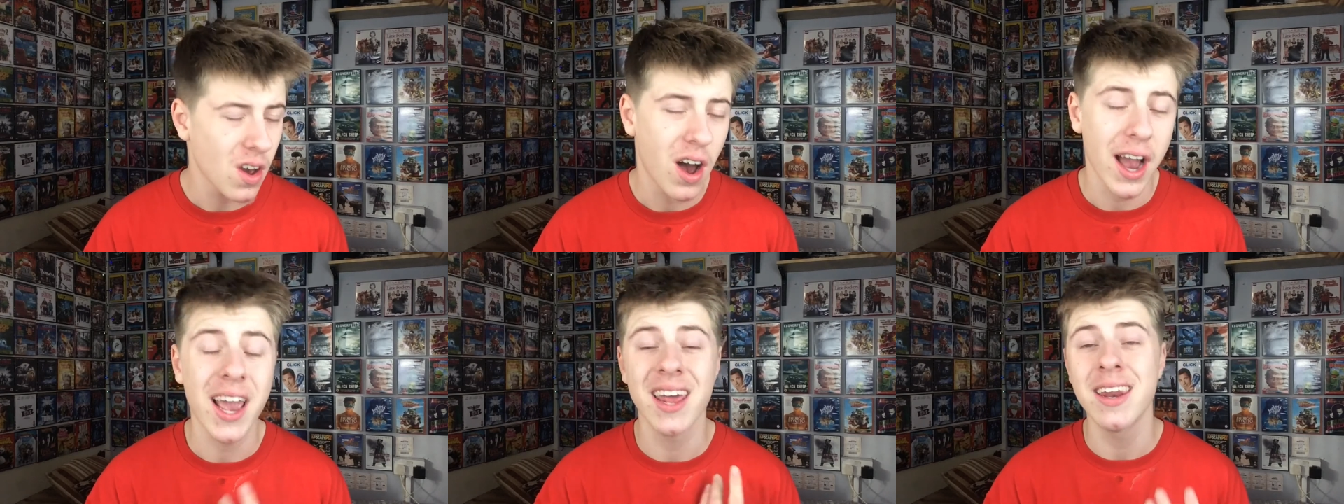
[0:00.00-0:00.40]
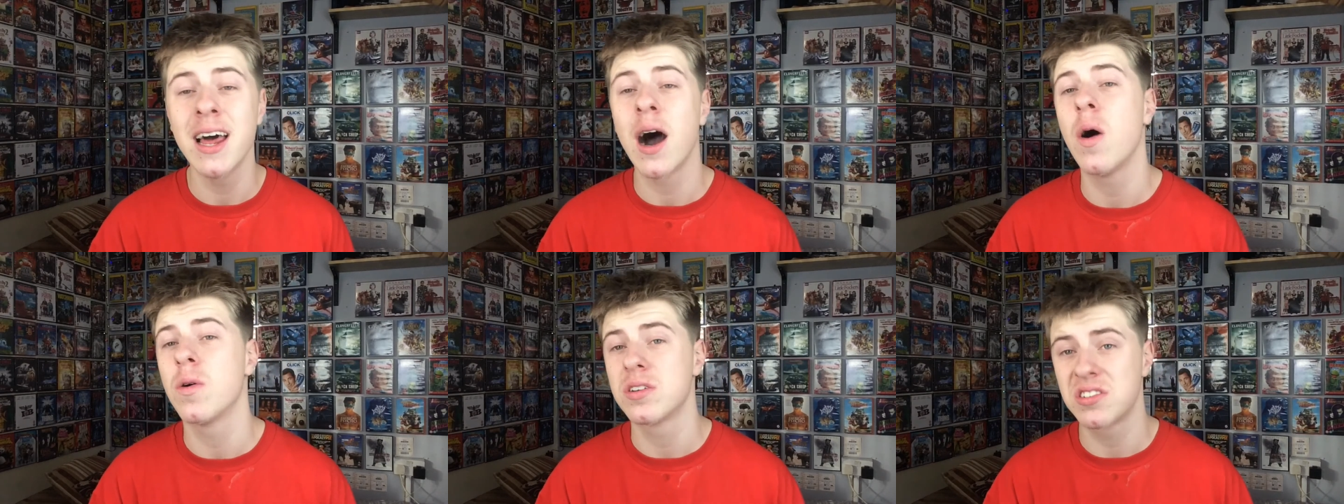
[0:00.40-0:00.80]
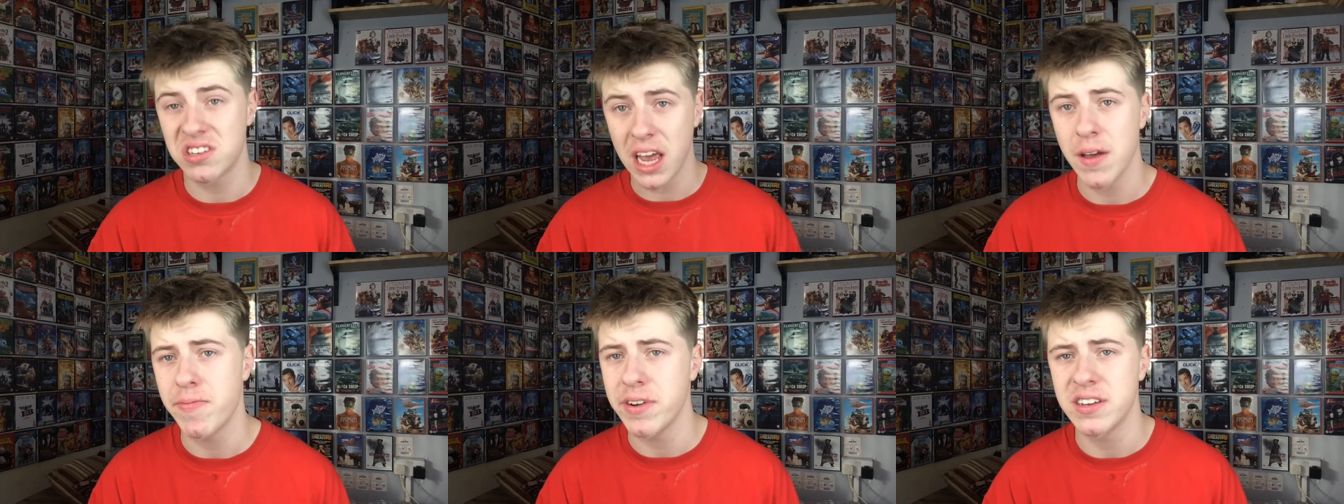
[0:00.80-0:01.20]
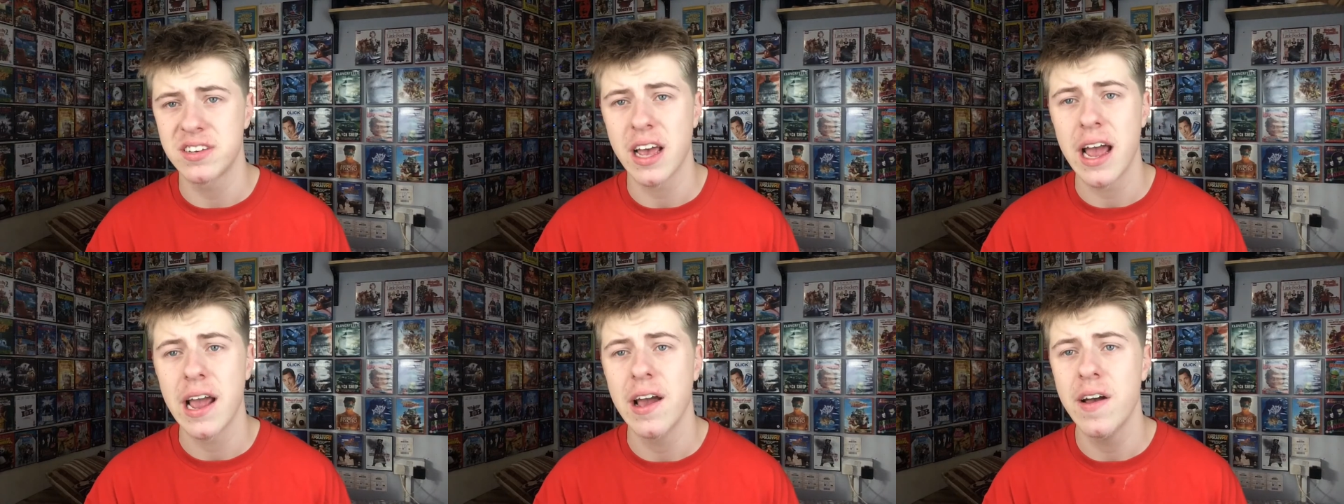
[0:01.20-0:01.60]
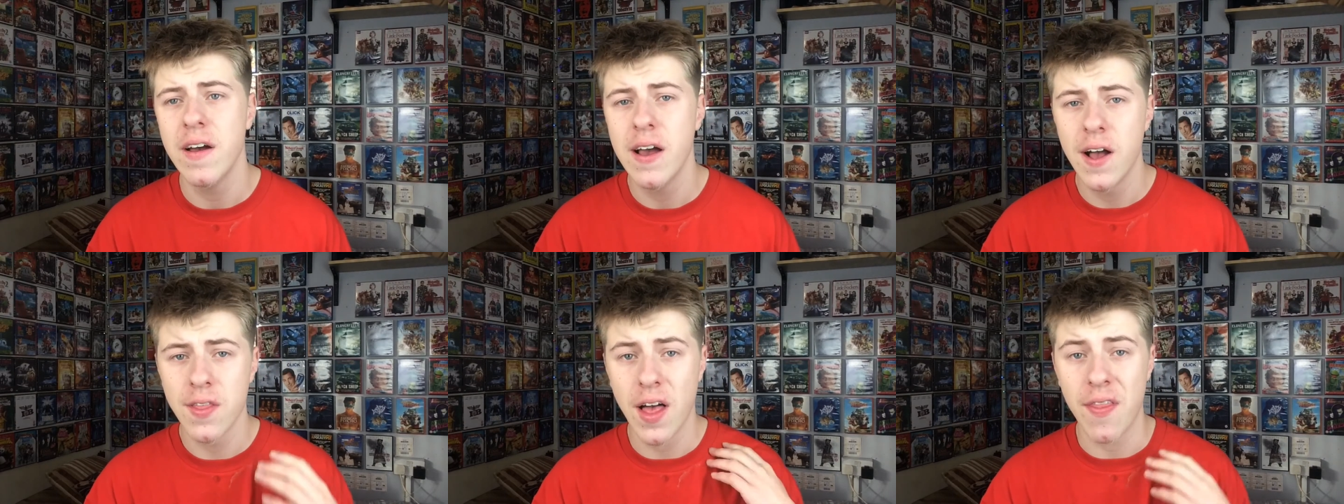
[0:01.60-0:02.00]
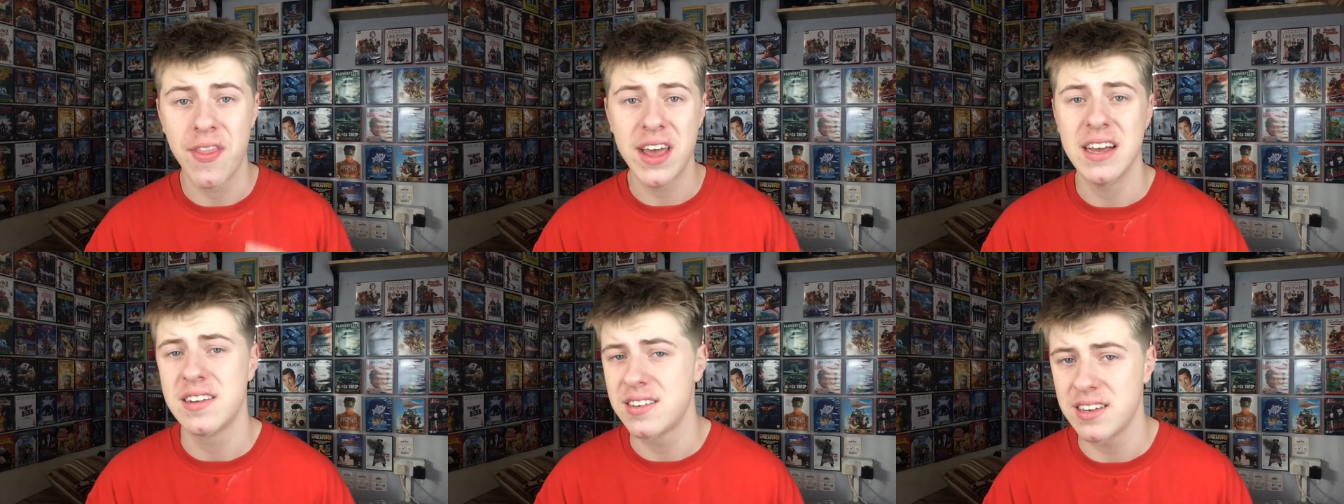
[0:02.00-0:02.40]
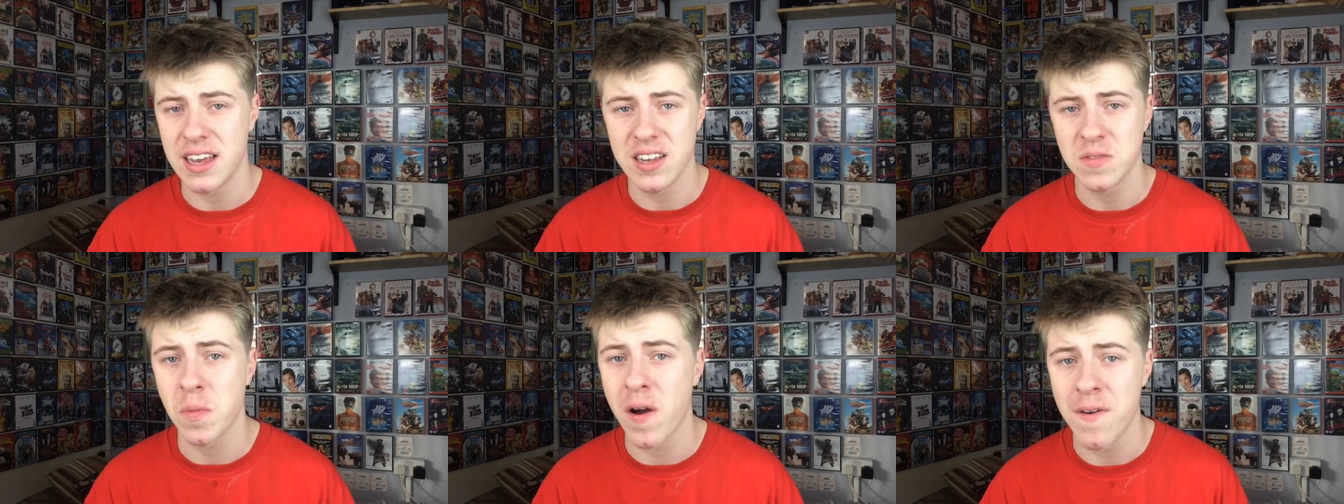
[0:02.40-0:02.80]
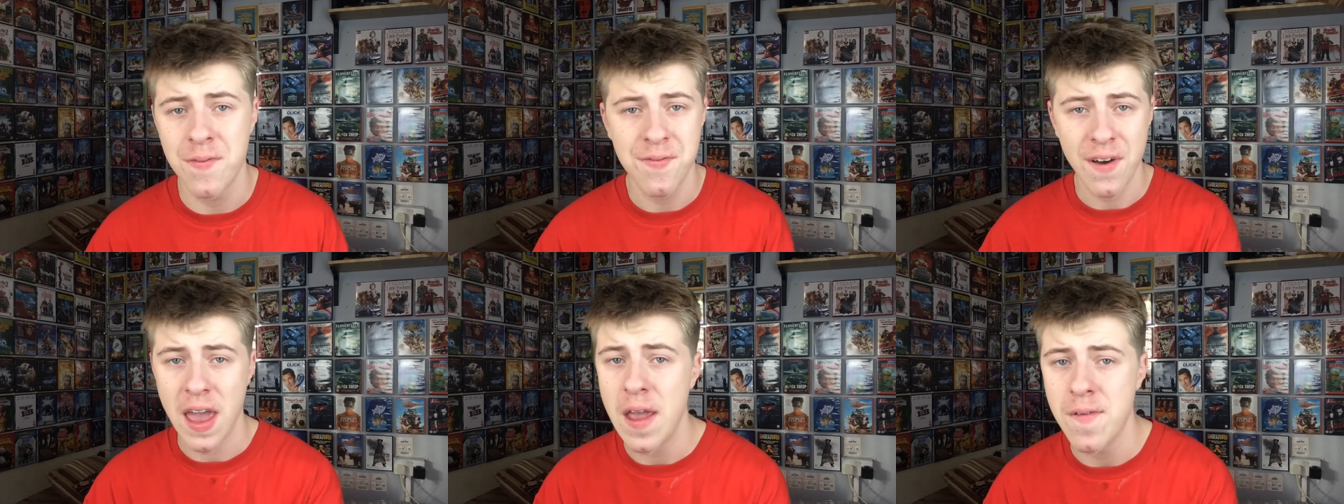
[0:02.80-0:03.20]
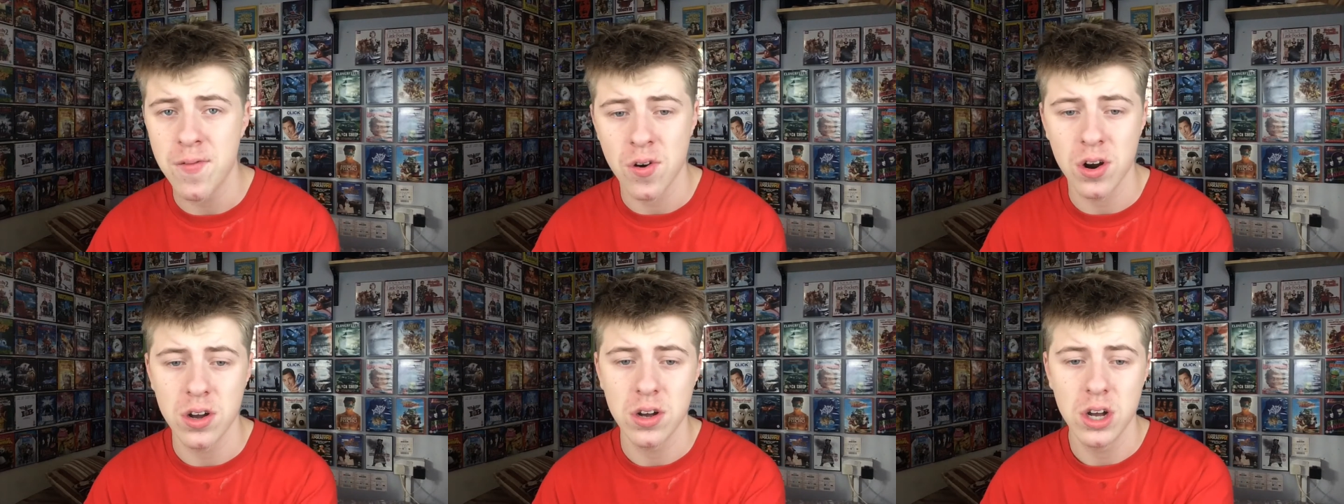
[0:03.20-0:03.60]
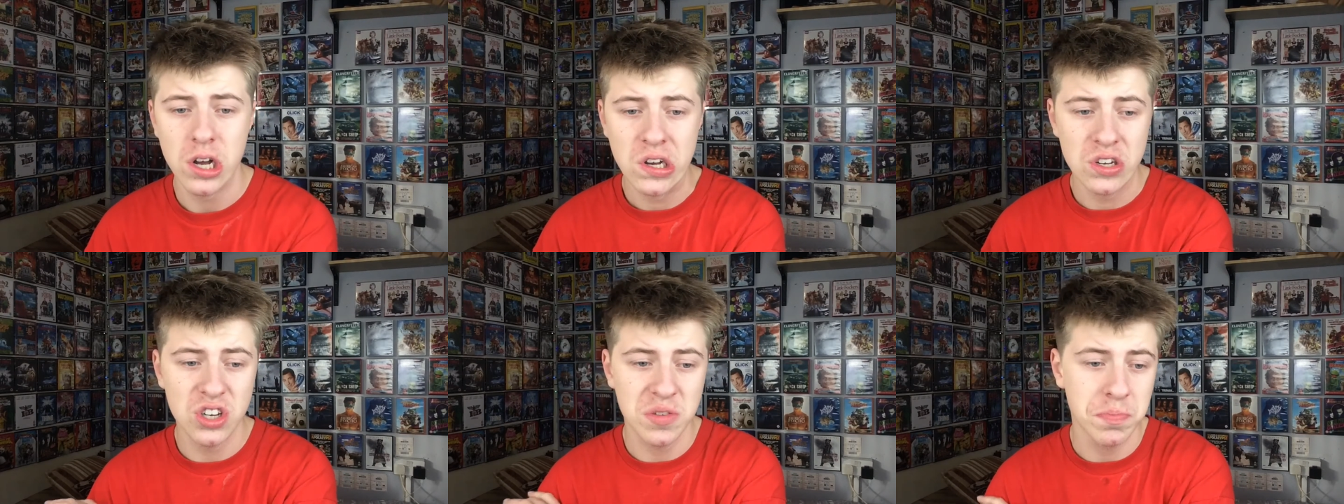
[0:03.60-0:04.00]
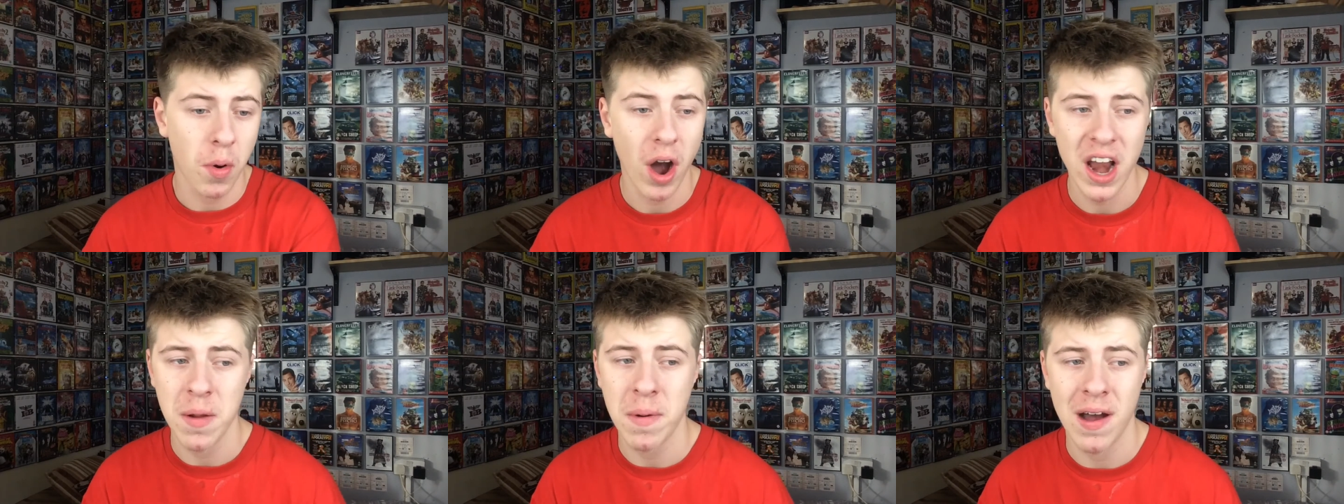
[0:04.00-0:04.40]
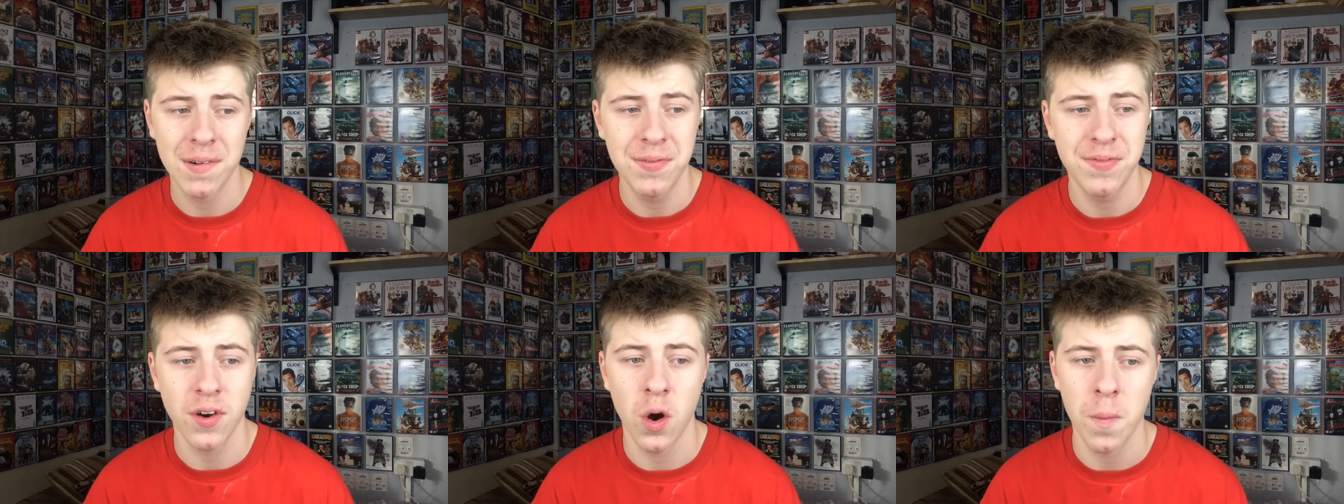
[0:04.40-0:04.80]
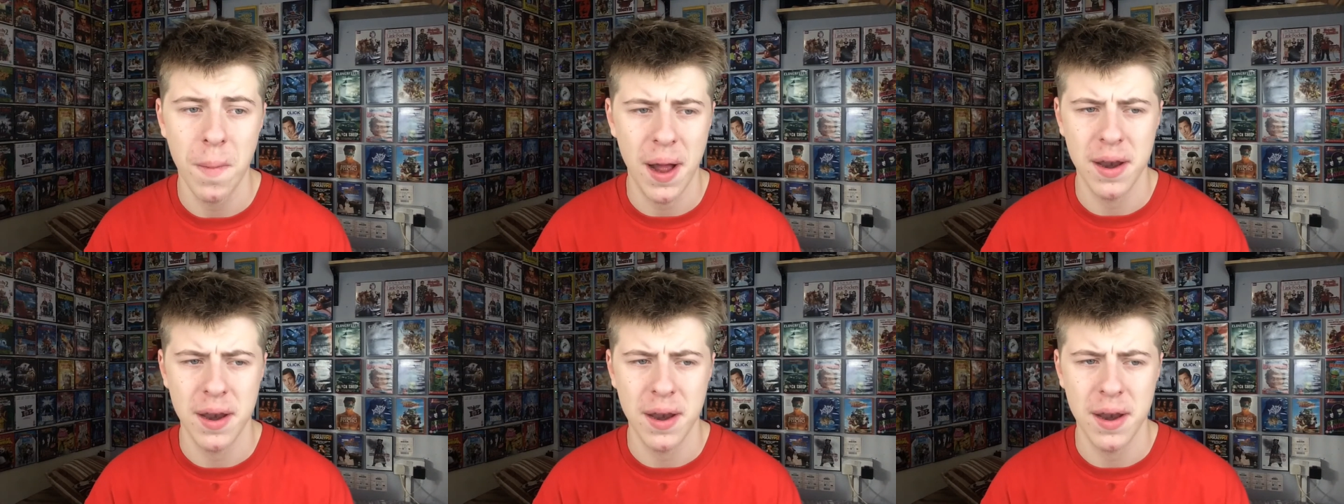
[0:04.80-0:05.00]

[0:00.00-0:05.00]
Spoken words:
I can now safely say that this is my favourite Spider-Man film,